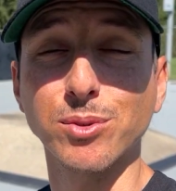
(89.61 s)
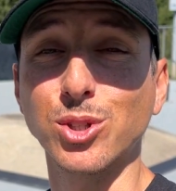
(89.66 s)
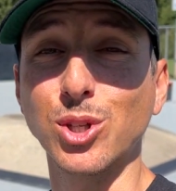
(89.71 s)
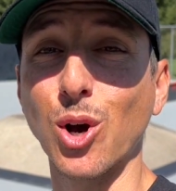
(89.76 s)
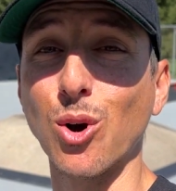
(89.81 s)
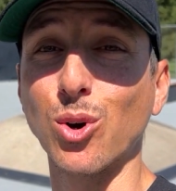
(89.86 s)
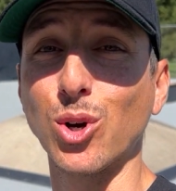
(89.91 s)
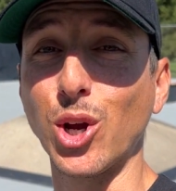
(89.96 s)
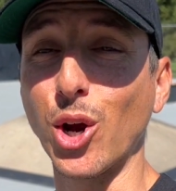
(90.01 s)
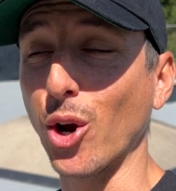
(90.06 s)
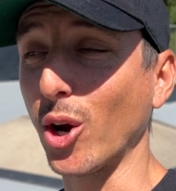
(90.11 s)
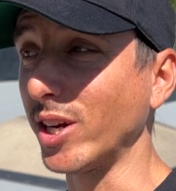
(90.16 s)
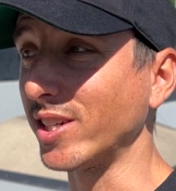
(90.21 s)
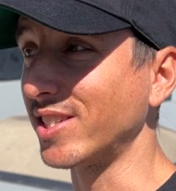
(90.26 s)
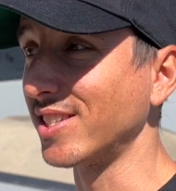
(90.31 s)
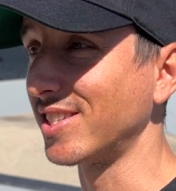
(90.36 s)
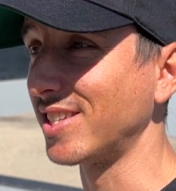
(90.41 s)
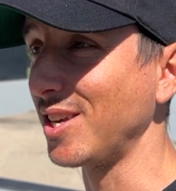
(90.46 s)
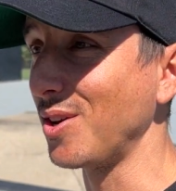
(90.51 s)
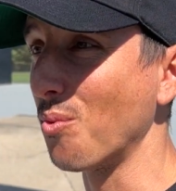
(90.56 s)
so curious
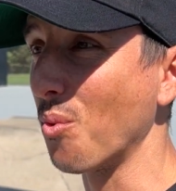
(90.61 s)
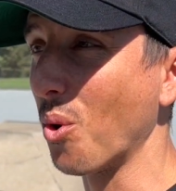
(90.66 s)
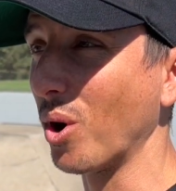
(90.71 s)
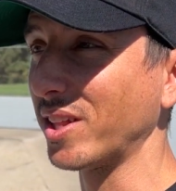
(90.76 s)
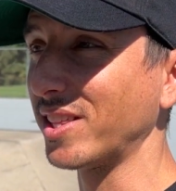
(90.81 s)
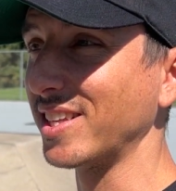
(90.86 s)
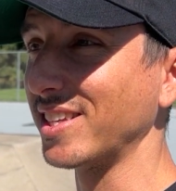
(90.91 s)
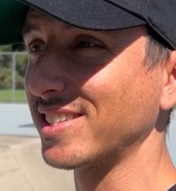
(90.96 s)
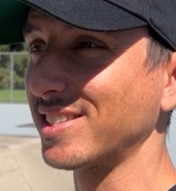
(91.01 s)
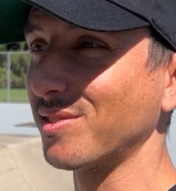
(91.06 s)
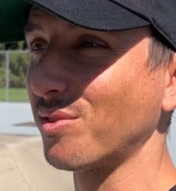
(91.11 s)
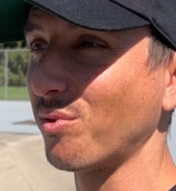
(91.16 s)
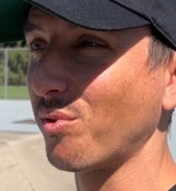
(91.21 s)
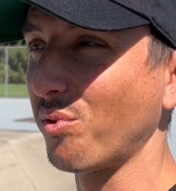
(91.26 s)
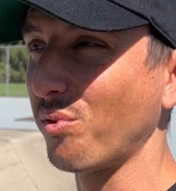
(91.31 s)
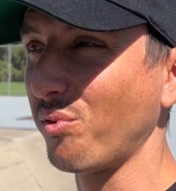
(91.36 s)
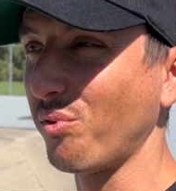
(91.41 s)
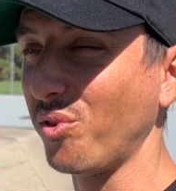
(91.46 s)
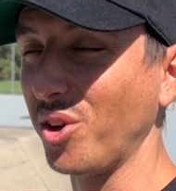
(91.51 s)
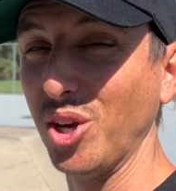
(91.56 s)
to see what this
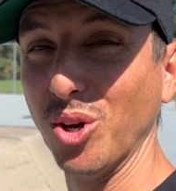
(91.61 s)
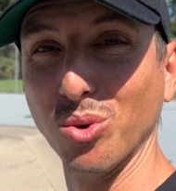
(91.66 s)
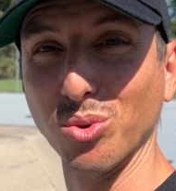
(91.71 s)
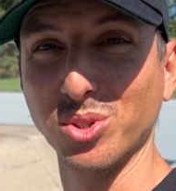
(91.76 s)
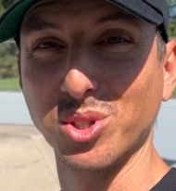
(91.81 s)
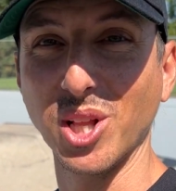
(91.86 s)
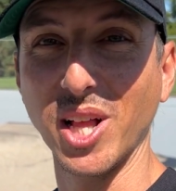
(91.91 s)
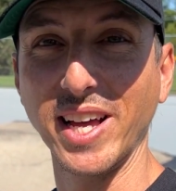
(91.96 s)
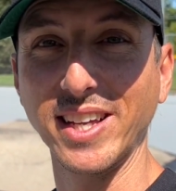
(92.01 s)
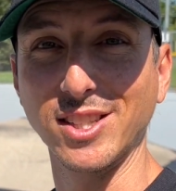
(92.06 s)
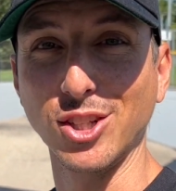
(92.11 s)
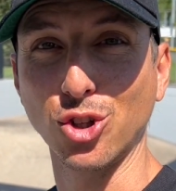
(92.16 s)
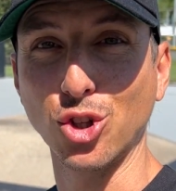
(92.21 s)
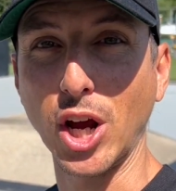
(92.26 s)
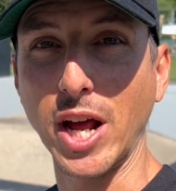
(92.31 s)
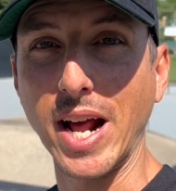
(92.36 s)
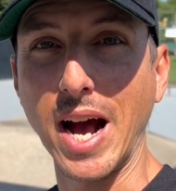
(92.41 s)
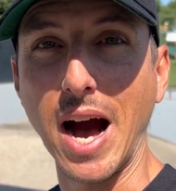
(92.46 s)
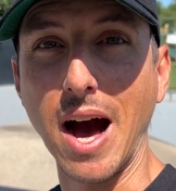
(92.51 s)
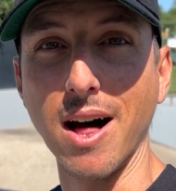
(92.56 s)
feels like to
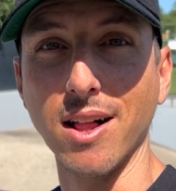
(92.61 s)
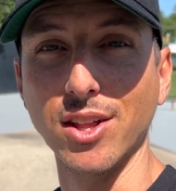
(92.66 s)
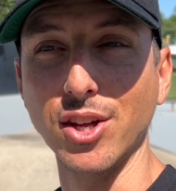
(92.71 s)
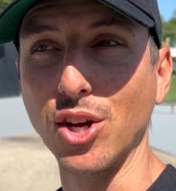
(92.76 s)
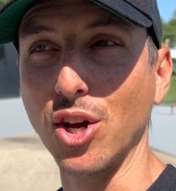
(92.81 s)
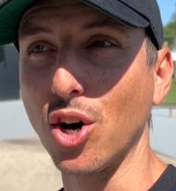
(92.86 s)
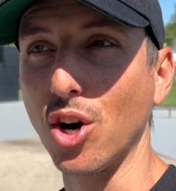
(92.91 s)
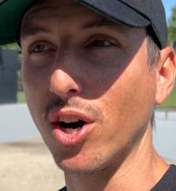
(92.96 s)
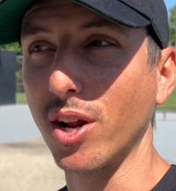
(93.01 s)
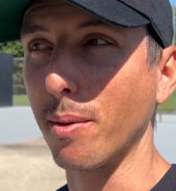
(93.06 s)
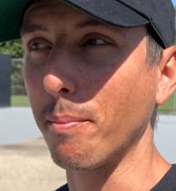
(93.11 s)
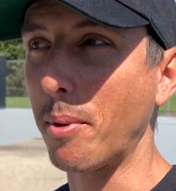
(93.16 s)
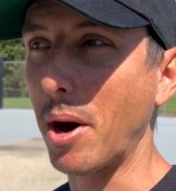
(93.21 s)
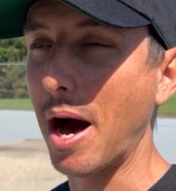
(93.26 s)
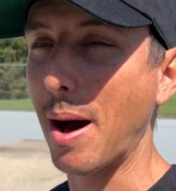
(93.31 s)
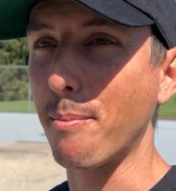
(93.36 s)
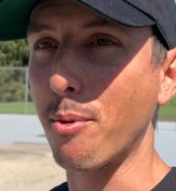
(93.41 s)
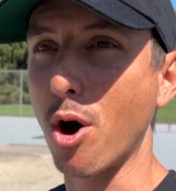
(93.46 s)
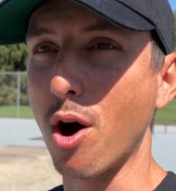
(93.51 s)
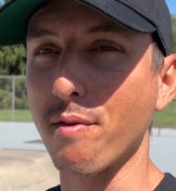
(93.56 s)
try to ollie on and
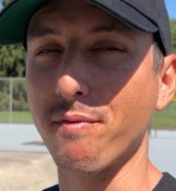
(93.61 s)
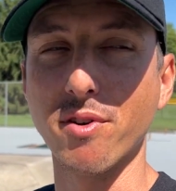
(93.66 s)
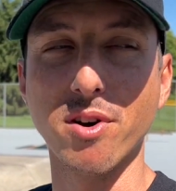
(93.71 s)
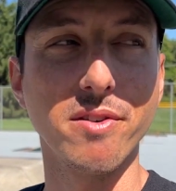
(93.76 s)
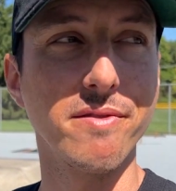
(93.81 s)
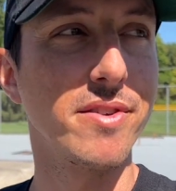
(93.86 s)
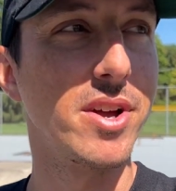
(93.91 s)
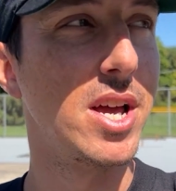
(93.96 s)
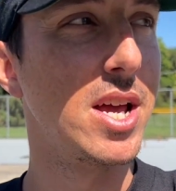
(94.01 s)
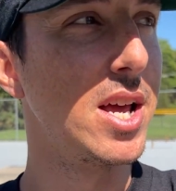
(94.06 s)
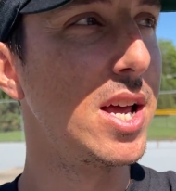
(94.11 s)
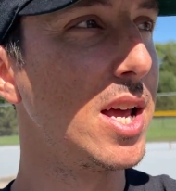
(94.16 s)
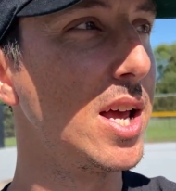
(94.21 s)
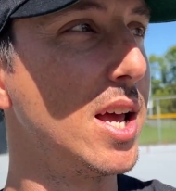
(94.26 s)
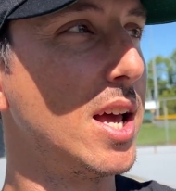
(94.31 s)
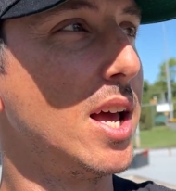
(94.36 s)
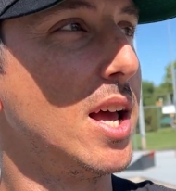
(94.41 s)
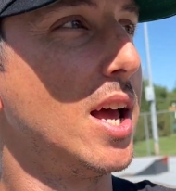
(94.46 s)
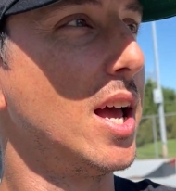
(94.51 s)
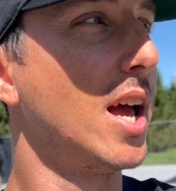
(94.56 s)
pop off of.
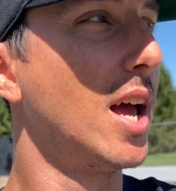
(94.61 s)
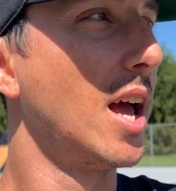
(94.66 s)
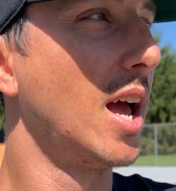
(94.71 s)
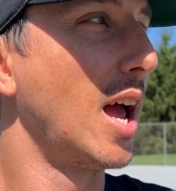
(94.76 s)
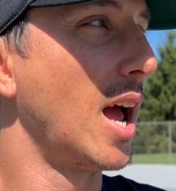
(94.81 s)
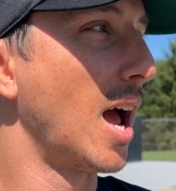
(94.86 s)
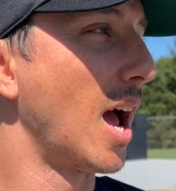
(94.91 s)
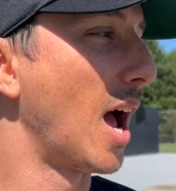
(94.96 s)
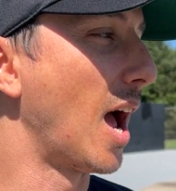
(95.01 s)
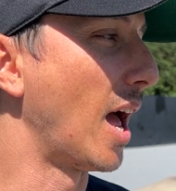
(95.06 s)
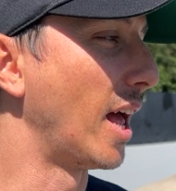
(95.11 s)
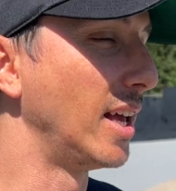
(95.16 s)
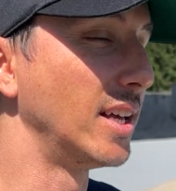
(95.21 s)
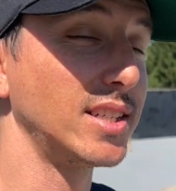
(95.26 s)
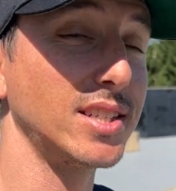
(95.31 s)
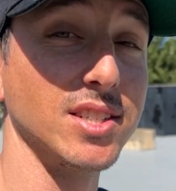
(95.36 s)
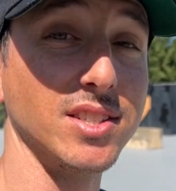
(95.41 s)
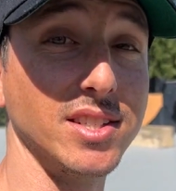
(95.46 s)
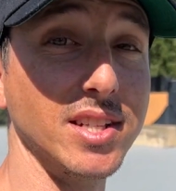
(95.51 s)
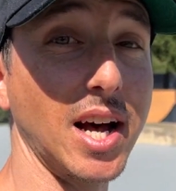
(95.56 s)

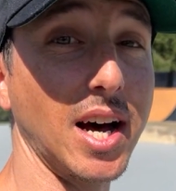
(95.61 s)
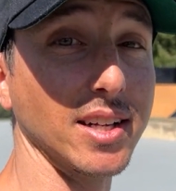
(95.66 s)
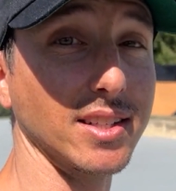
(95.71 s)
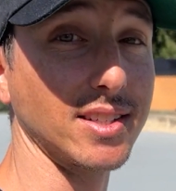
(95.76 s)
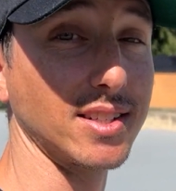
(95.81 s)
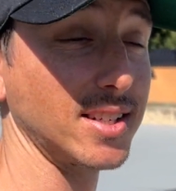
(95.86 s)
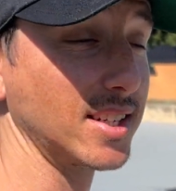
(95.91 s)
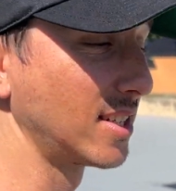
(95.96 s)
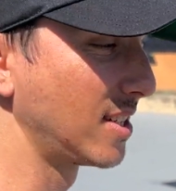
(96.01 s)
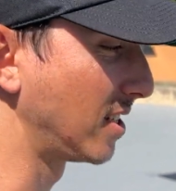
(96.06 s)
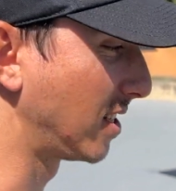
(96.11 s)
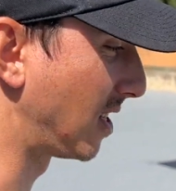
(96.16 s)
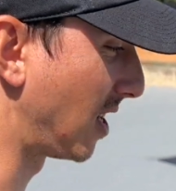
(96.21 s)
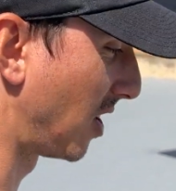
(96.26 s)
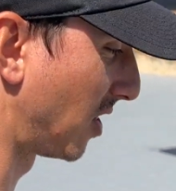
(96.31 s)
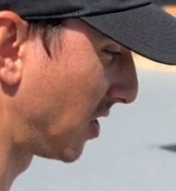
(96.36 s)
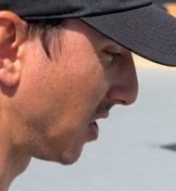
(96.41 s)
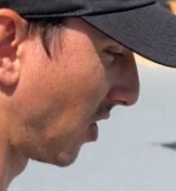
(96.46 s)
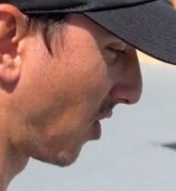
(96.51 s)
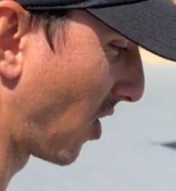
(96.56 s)
This is nuts. This is seriously